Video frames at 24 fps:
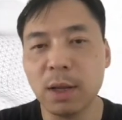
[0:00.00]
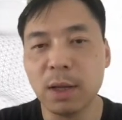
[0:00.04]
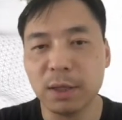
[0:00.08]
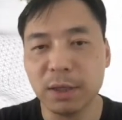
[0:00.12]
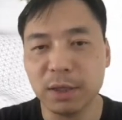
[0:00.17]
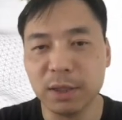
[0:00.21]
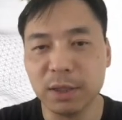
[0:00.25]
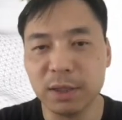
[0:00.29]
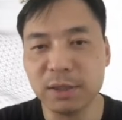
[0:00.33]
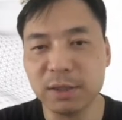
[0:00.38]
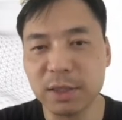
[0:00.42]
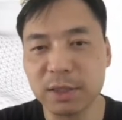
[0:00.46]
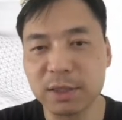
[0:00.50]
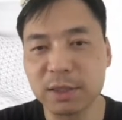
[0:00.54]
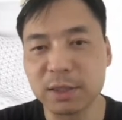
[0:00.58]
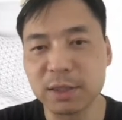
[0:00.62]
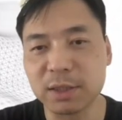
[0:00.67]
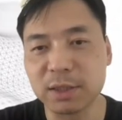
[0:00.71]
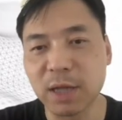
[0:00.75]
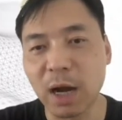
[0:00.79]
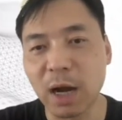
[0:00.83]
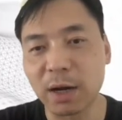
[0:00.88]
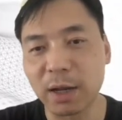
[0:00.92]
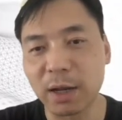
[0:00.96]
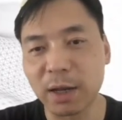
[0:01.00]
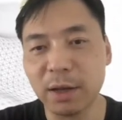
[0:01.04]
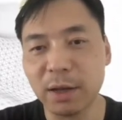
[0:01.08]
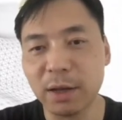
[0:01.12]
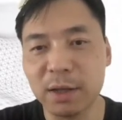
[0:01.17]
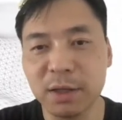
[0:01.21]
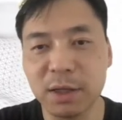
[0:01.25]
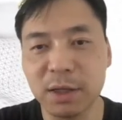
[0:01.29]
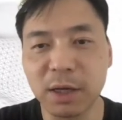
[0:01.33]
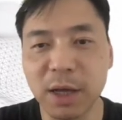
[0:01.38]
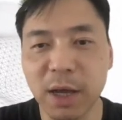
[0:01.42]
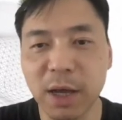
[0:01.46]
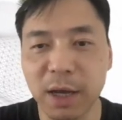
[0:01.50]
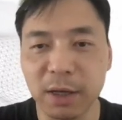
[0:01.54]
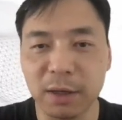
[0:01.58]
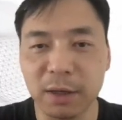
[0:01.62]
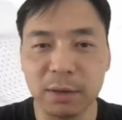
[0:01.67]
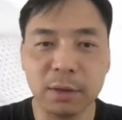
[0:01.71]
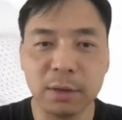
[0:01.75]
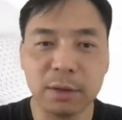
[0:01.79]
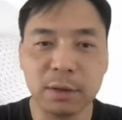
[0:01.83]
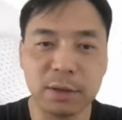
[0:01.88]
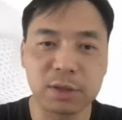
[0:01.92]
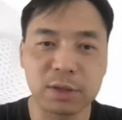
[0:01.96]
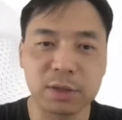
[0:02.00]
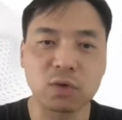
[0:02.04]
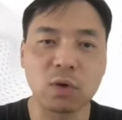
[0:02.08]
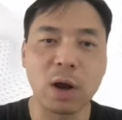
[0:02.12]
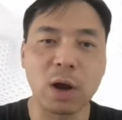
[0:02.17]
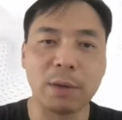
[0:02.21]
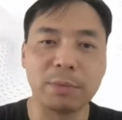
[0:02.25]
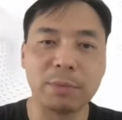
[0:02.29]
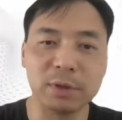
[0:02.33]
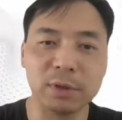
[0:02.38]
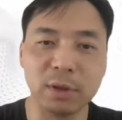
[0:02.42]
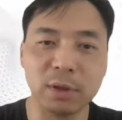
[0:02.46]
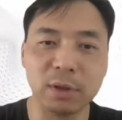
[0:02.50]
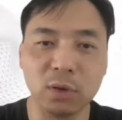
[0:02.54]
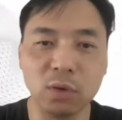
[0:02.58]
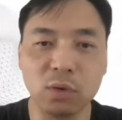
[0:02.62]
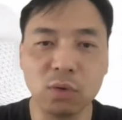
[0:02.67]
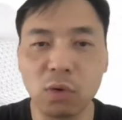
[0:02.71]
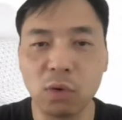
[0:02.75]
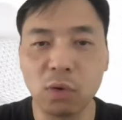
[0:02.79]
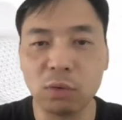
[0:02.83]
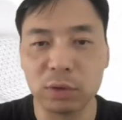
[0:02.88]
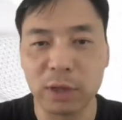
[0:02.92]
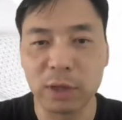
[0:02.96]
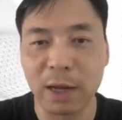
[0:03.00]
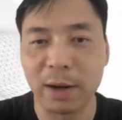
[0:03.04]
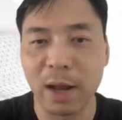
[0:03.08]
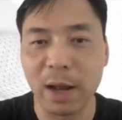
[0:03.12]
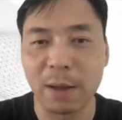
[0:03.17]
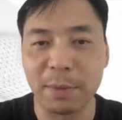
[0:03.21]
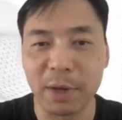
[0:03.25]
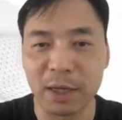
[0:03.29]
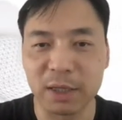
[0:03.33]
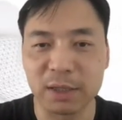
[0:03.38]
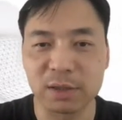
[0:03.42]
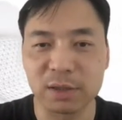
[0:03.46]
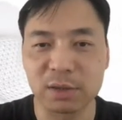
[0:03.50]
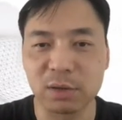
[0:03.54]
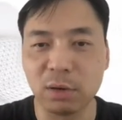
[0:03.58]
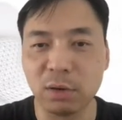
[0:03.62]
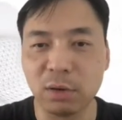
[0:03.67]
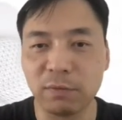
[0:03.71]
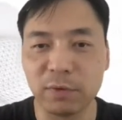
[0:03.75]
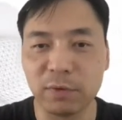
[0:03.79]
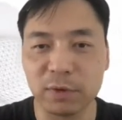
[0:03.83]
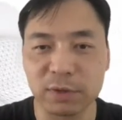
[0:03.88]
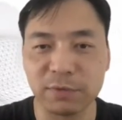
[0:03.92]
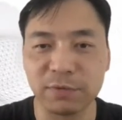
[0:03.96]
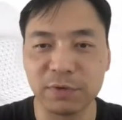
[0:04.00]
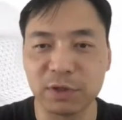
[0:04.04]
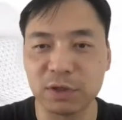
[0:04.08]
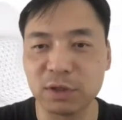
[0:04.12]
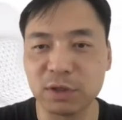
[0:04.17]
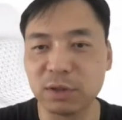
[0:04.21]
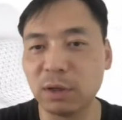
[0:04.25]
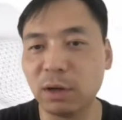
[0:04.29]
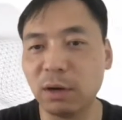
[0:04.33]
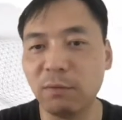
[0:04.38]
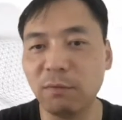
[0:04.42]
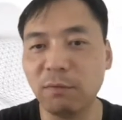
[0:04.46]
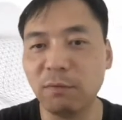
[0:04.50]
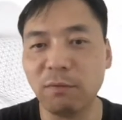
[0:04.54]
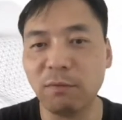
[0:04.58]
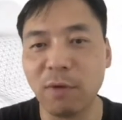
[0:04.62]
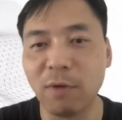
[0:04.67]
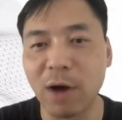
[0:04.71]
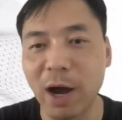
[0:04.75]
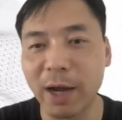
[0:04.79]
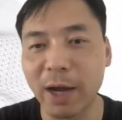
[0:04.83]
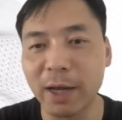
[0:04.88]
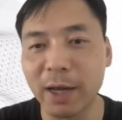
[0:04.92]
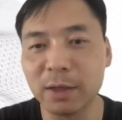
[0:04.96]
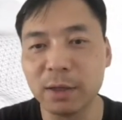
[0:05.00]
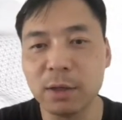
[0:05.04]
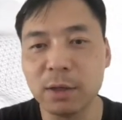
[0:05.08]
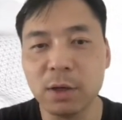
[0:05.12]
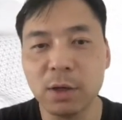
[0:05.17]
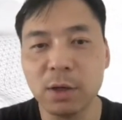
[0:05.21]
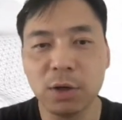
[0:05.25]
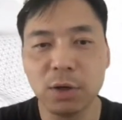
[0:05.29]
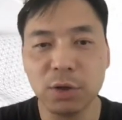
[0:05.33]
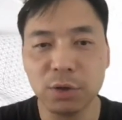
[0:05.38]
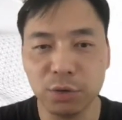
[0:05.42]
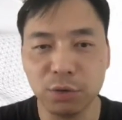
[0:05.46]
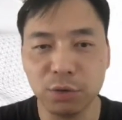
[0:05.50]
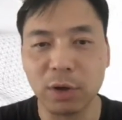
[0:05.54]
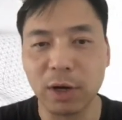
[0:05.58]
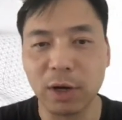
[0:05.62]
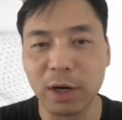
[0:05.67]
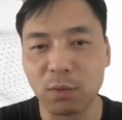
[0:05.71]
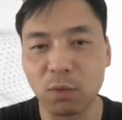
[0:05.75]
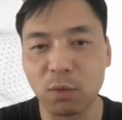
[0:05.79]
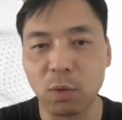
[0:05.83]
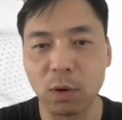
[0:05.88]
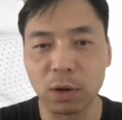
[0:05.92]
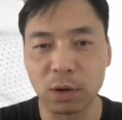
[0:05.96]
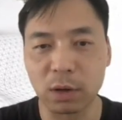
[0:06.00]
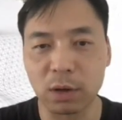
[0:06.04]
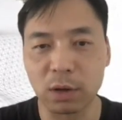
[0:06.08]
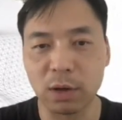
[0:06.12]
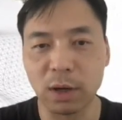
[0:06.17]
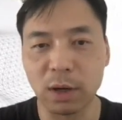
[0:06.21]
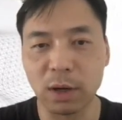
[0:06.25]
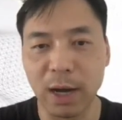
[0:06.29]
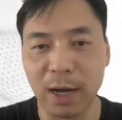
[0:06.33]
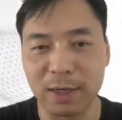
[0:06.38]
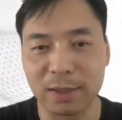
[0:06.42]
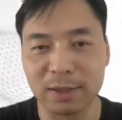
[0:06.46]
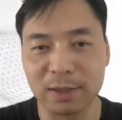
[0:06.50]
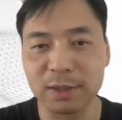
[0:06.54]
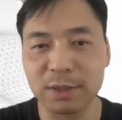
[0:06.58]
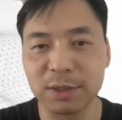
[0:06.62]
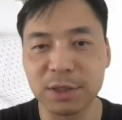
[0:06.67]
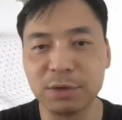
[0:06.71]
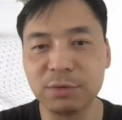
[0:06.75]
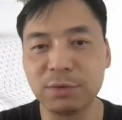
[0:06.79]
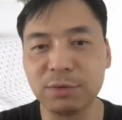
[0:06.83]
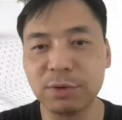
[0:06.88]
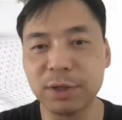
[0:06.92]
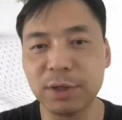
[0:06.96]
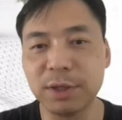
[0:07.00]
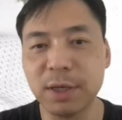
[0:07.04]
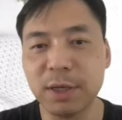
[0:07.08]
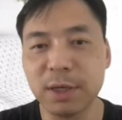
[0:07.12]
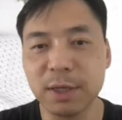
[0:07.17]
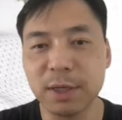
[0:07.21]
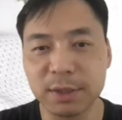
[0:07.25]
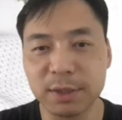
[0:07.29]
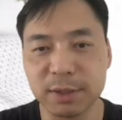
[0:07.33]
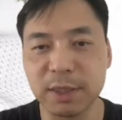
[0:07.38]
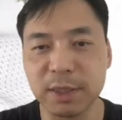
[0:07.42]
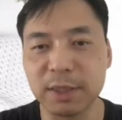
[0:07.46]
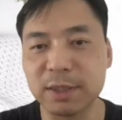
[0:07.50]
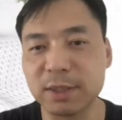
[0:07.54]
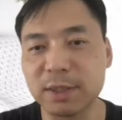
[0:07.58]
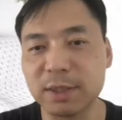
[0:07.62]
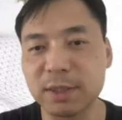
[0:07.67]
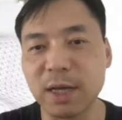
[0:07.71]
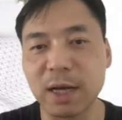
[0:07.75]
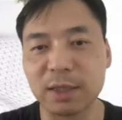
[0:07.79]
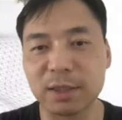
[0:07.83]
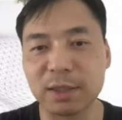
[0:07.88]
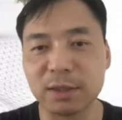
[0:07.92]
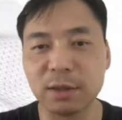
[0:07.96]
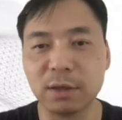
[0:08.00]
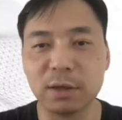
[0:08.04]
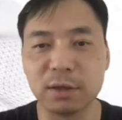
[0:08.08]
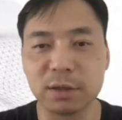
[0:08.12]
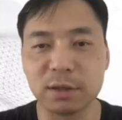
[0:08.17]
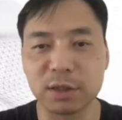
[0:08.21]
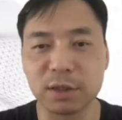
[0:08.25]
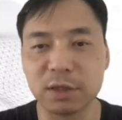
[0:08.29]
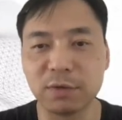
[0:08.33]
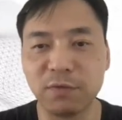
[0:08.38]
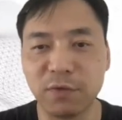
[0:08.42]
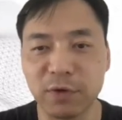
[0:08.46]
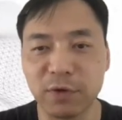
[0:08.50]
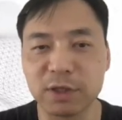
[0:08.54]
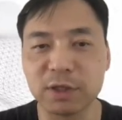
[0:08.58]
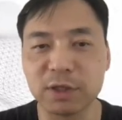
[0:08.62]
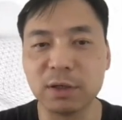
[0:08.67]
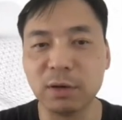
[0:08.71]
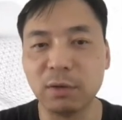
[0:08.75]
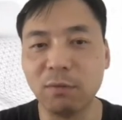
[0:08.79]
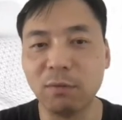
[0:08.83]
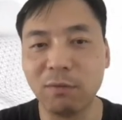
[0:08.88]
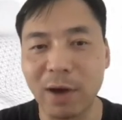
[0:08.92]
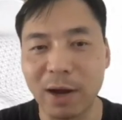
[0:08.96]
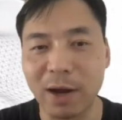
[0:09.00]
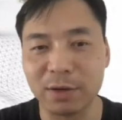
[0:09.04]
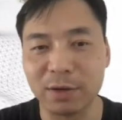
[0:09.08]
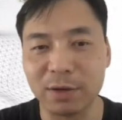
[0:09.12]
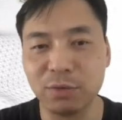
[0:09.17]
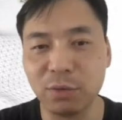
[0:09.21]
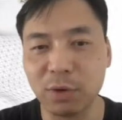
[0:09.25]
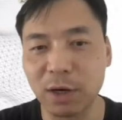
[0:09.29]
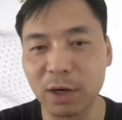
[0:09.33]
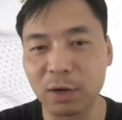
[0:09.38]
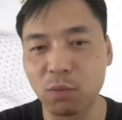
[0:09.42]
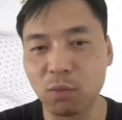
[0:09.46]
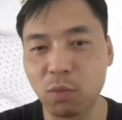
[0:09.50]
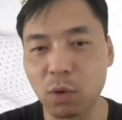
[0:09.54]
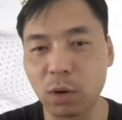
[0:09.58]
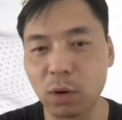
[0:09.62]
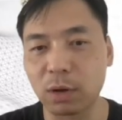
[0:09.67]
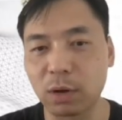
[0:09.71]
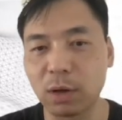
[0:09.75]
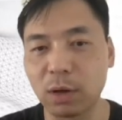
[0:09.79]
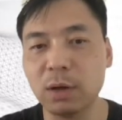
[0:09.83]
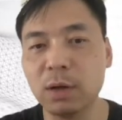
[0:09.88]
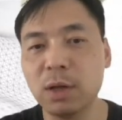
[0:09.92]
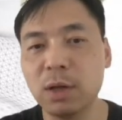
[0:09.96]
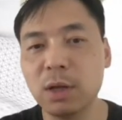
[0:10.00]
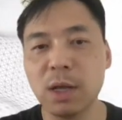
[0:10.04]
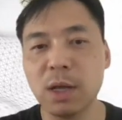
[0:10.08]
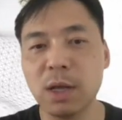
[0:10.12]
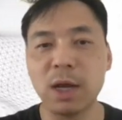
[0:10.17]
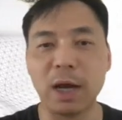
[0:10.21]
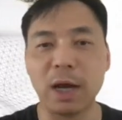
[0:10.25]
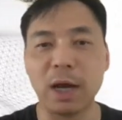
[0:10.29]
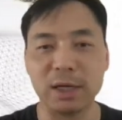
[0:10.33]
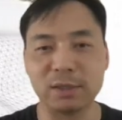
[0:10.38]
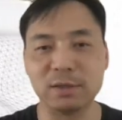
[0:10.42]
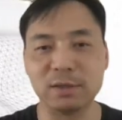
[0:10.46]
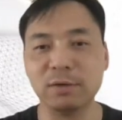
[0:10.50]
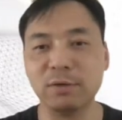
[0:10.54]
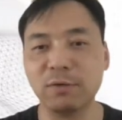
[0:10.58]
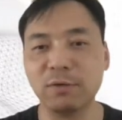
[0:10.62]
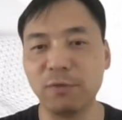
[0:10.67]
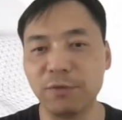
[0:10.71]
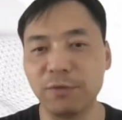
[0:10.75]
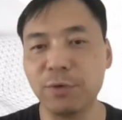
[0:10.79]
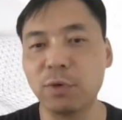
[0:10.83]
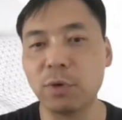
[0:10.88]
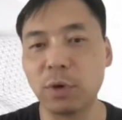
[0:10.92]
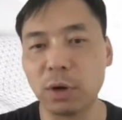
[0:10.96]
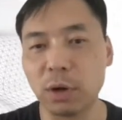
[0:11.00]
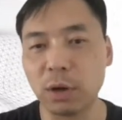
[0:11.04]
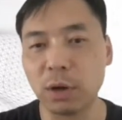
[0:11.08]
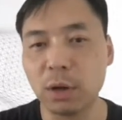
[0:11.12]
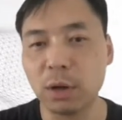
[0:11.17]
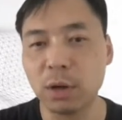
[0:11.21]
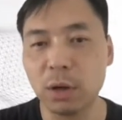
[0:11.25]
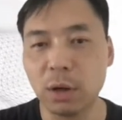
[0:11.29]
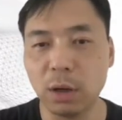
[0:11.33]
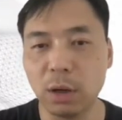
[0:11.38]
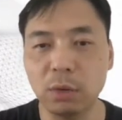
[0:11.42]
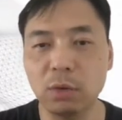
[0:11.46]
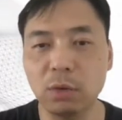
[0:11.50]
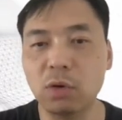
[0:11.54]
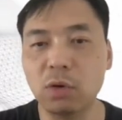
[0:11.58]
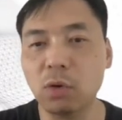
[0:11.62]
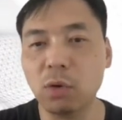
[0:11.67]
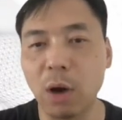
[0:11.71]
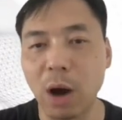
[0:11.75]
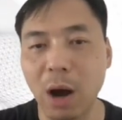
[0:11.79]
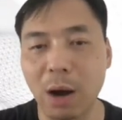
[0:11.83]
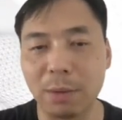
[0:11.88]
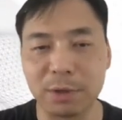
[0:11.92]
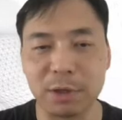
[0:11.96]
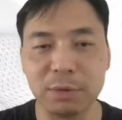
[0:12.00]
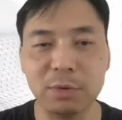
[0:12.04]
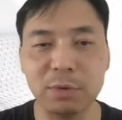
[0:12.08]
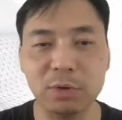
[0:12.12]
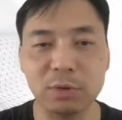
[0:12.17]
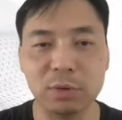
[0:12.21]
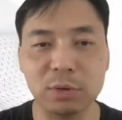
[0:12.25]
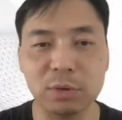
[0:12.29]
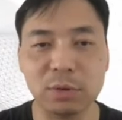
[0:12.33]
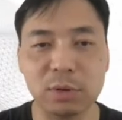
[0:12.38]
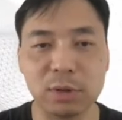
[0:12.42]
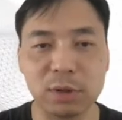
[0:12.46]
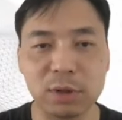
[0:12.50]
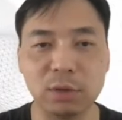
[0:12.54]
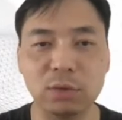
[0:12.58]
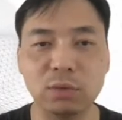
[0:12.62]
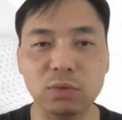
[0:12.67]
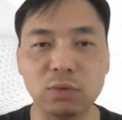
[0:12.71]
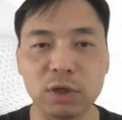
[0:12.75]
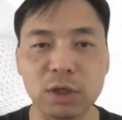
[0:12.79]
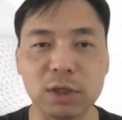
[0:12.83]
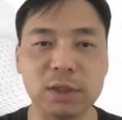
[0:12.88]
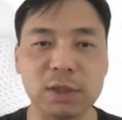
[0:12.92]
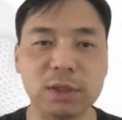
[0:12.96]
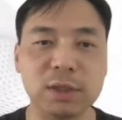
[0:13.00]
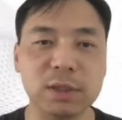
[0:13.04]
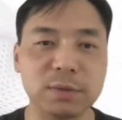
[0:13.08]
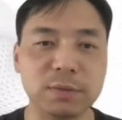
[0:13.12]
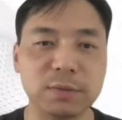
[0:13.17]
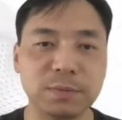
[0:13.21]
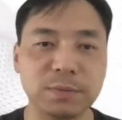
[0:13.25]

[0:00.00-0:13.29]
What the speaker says: In this study, NTK described the local dynamics of a sufficiently wide neural network, and the theory states that a sufficiently wide neural network has fewer local optimal solutions.